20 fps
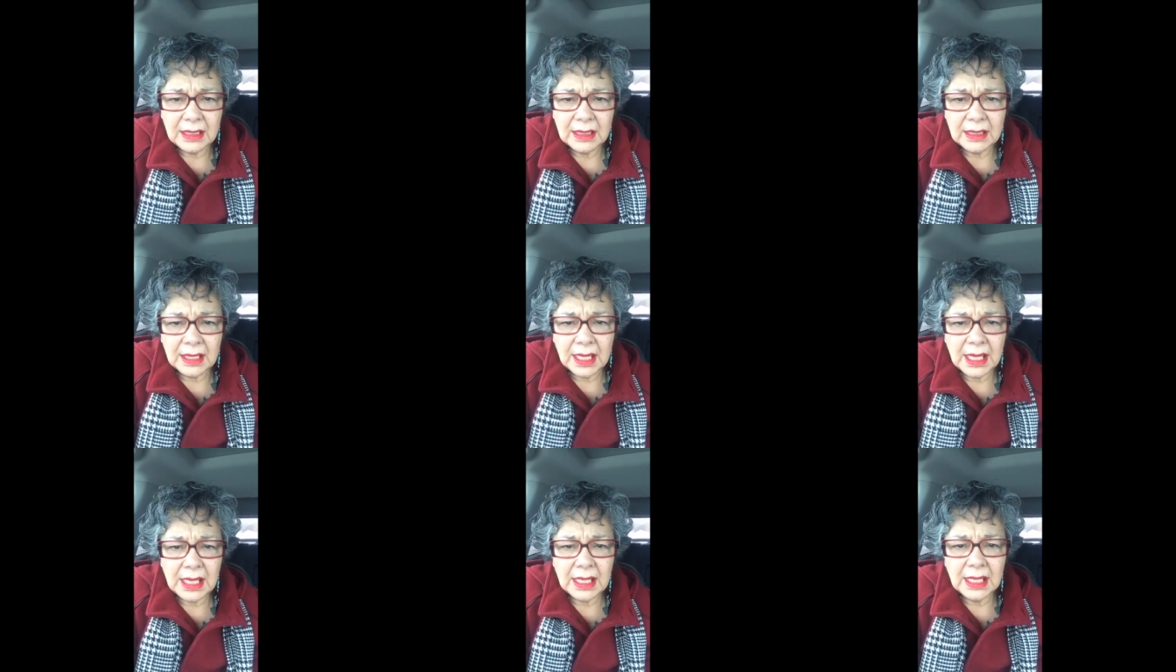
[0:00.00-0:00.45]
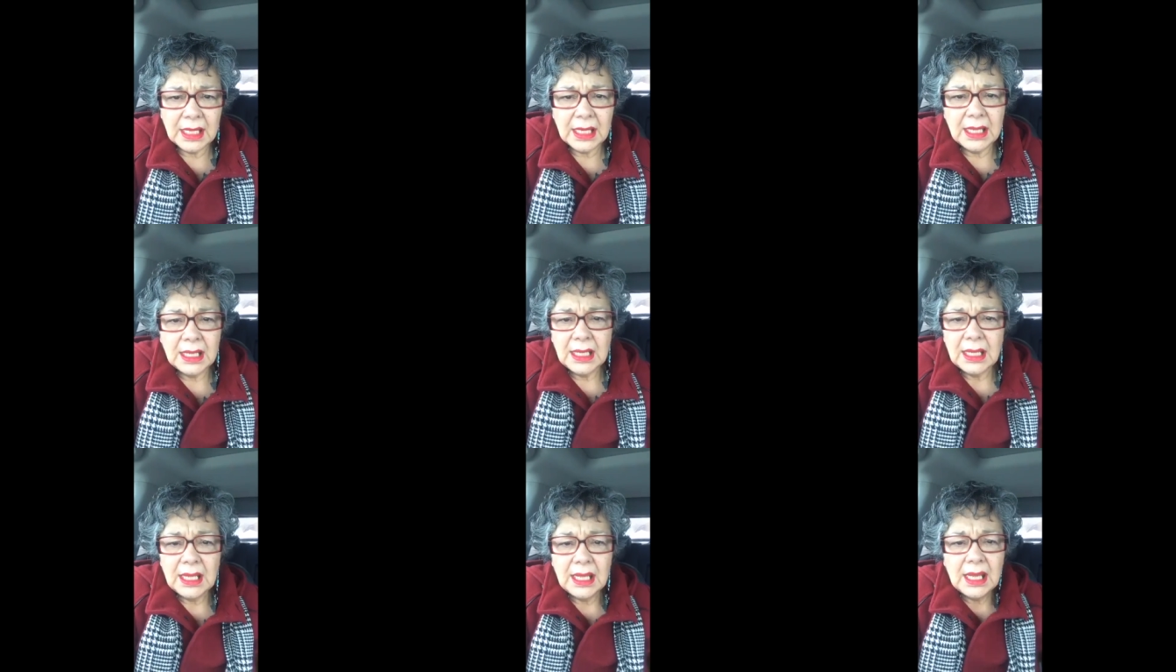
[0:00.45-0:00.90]
Like,
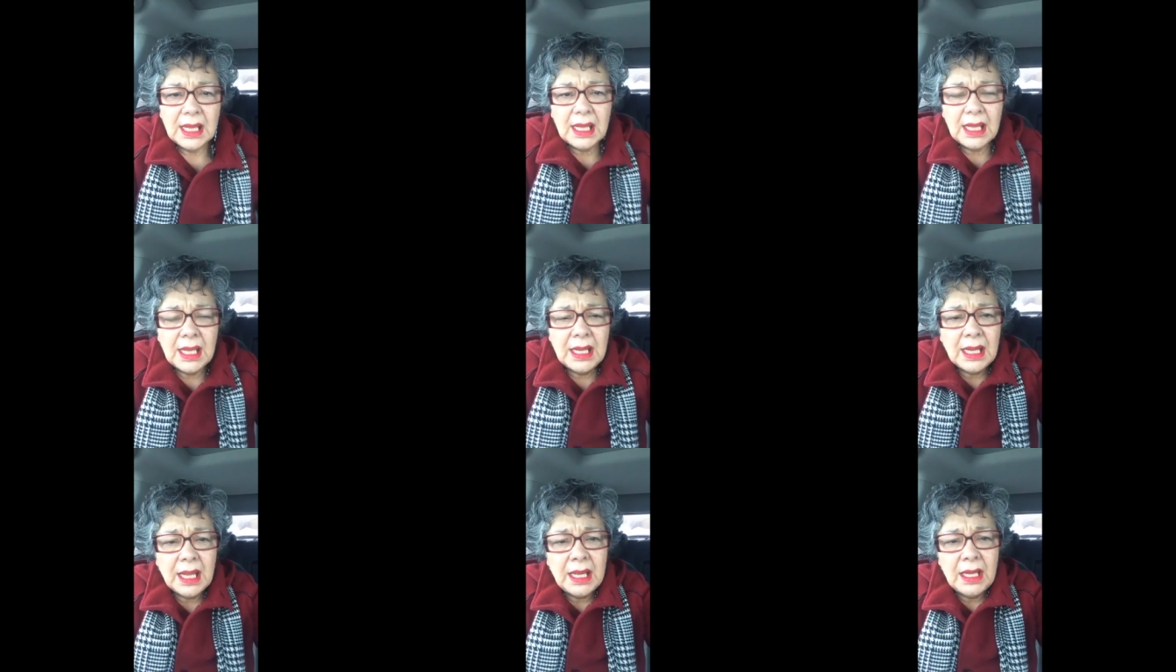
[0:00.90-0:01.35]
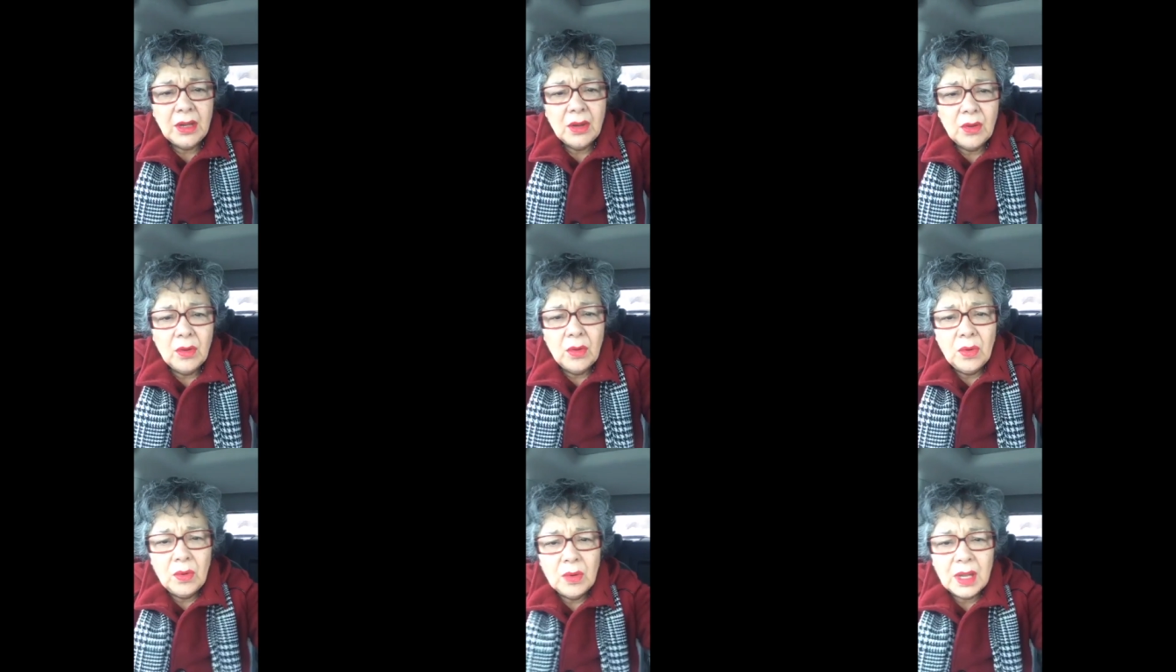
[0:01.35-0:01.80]
and I
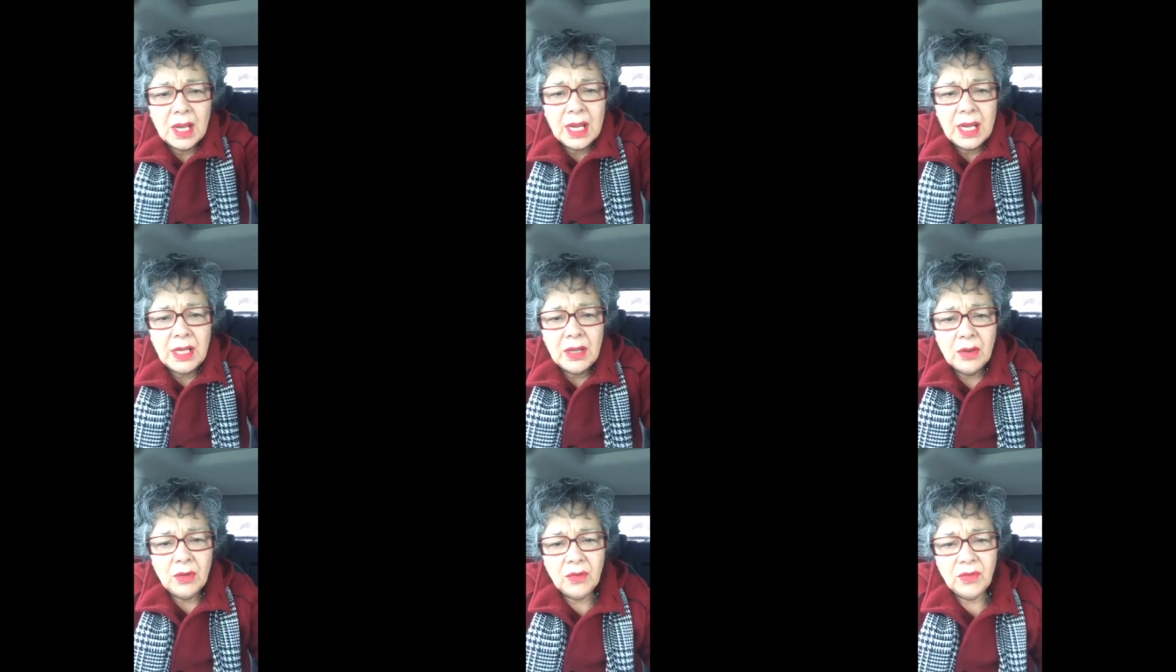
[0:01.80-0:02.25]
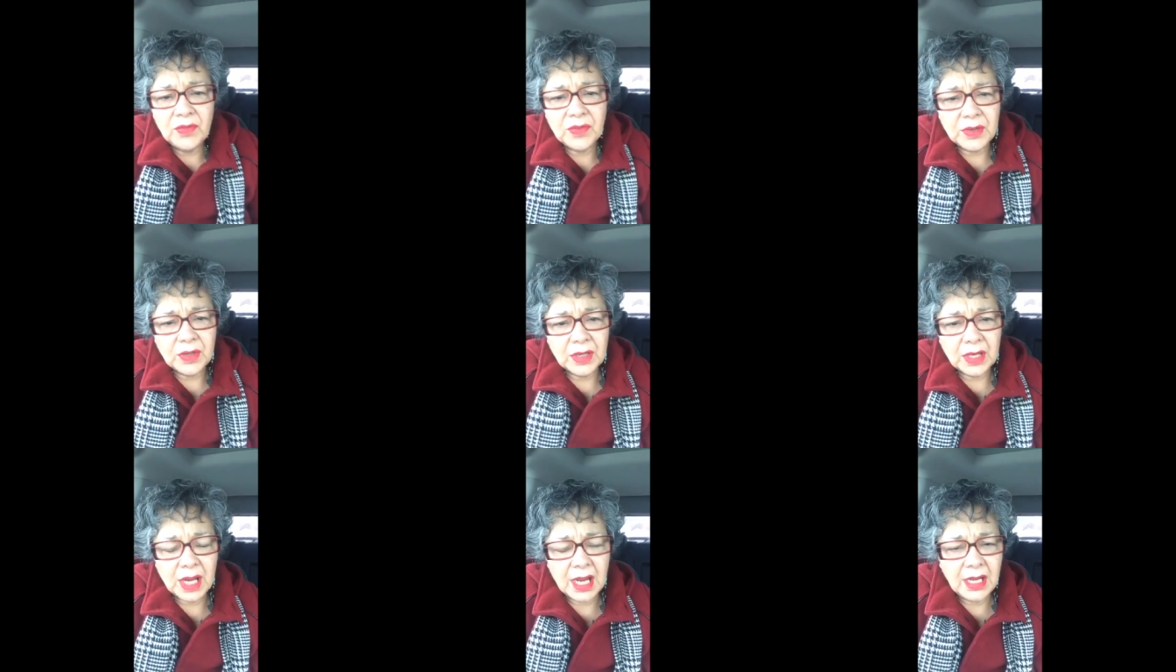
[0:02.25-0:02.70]
know, I know
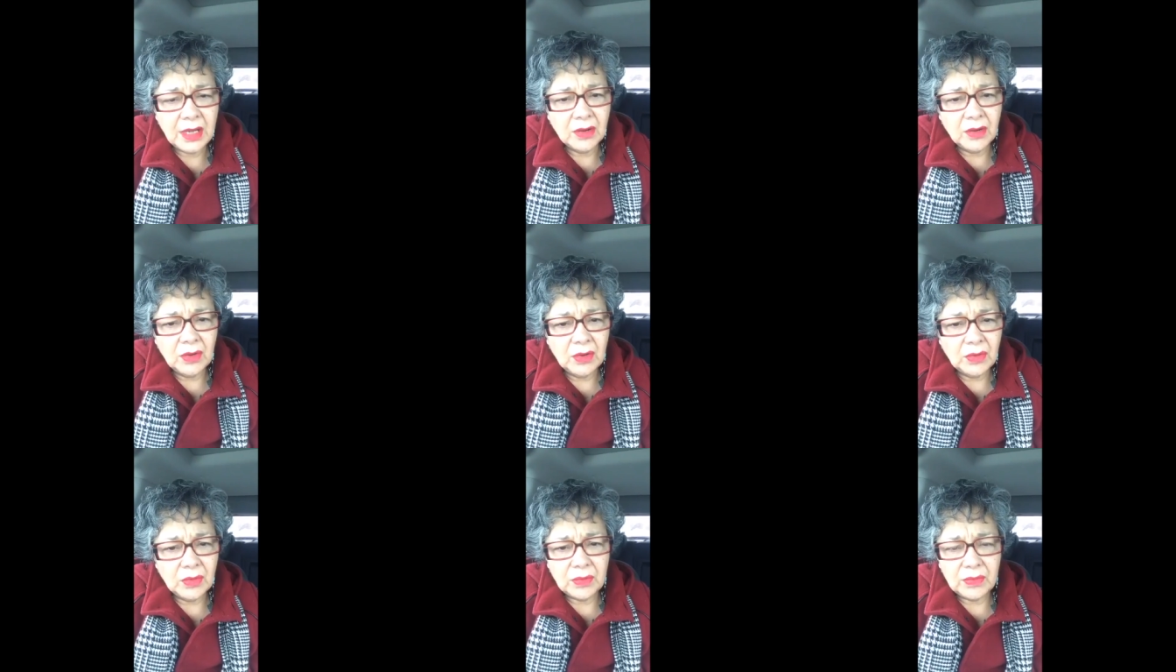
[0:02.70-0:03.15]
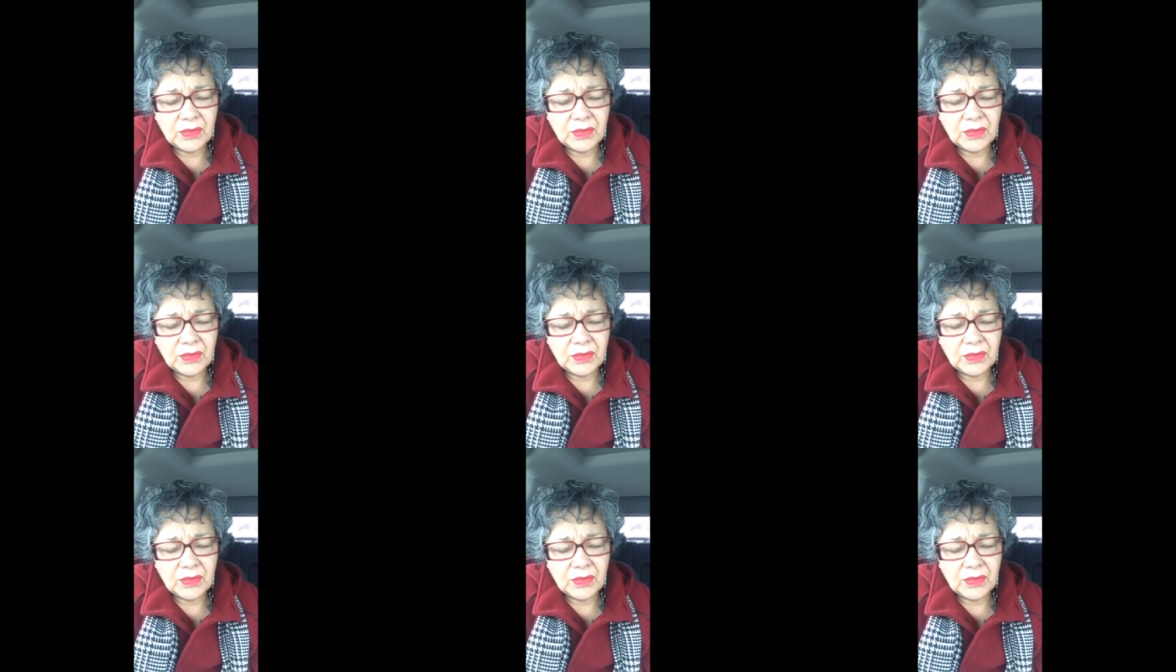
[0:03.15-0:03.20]
for, I know,